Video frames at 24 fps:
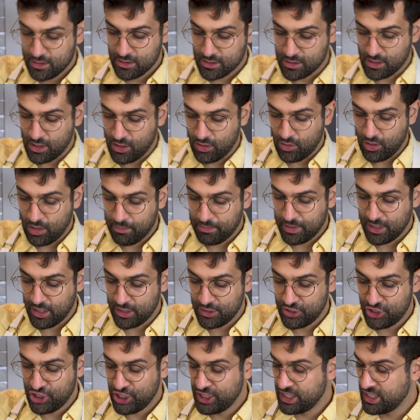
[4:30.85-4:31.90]
So a
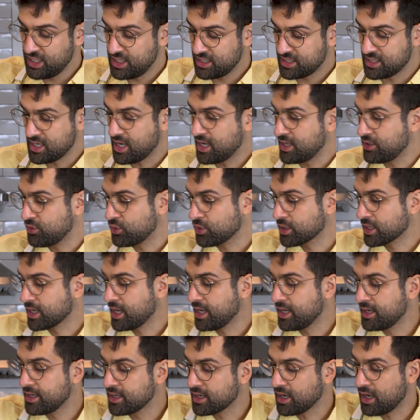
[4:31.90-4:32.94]
plungy is not an
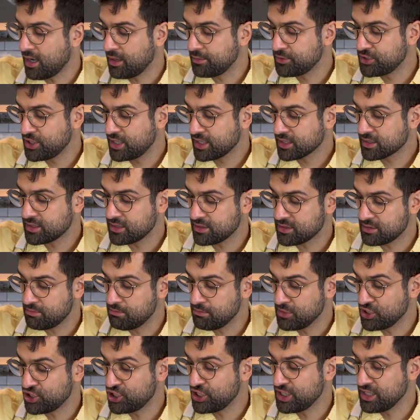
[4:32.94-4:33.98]
organic object, it's
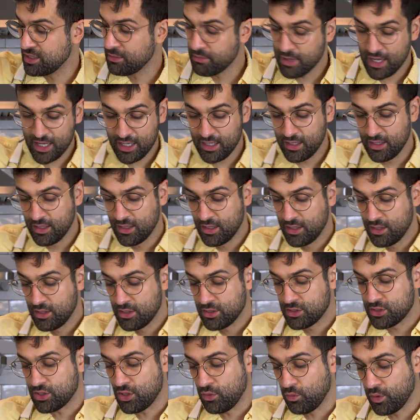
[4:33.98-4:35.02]
machine made.
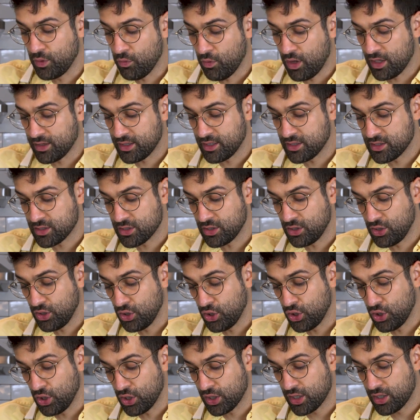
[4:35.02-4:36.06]
So we want this to
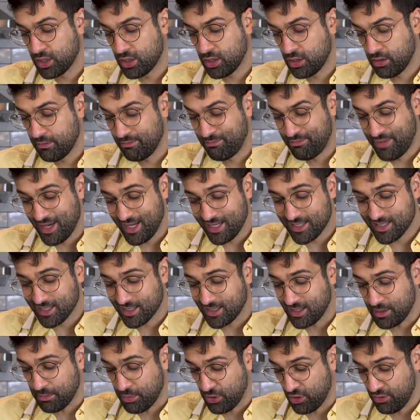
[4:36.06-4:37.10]
look
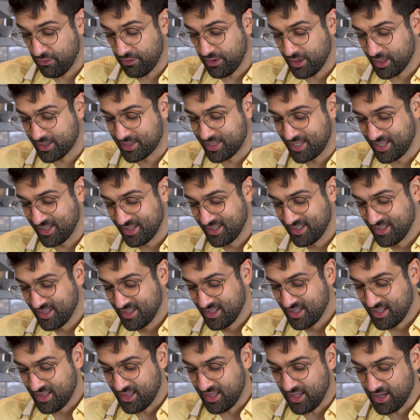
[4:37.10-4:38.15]
basically perfect.
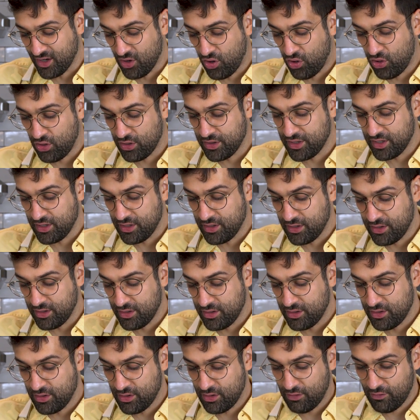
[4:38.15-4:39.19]
Like
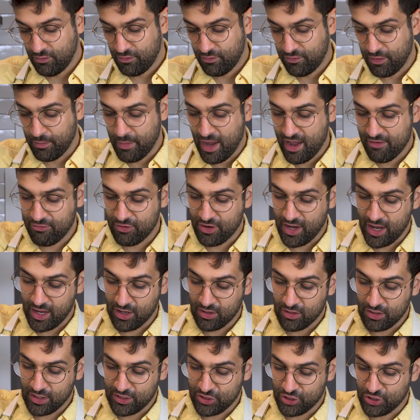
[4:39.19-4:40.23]
from every
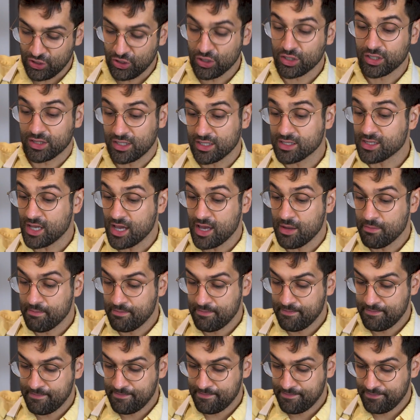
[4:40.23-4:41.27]
angle, it should look the same.
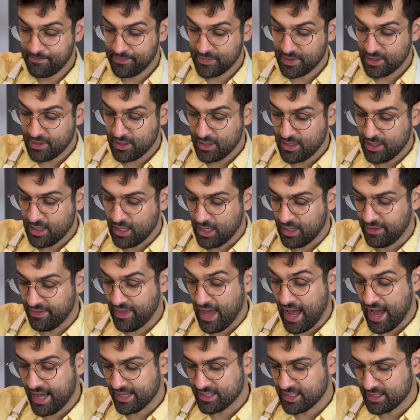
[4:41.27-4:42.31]
And
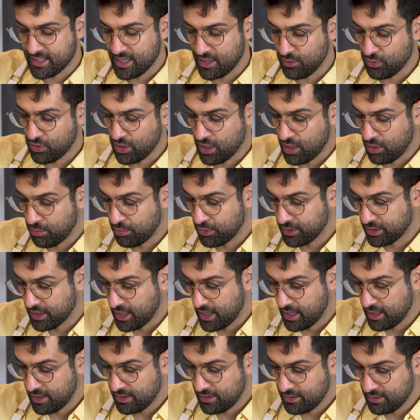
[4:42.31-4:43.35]
the acetate will help with
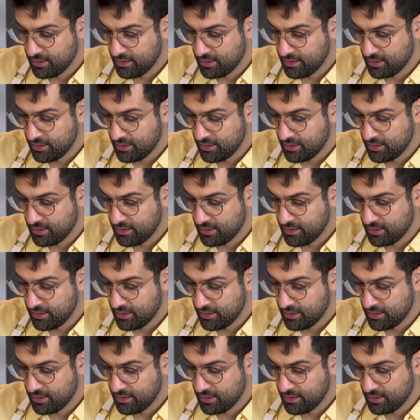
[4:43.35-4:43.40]
that.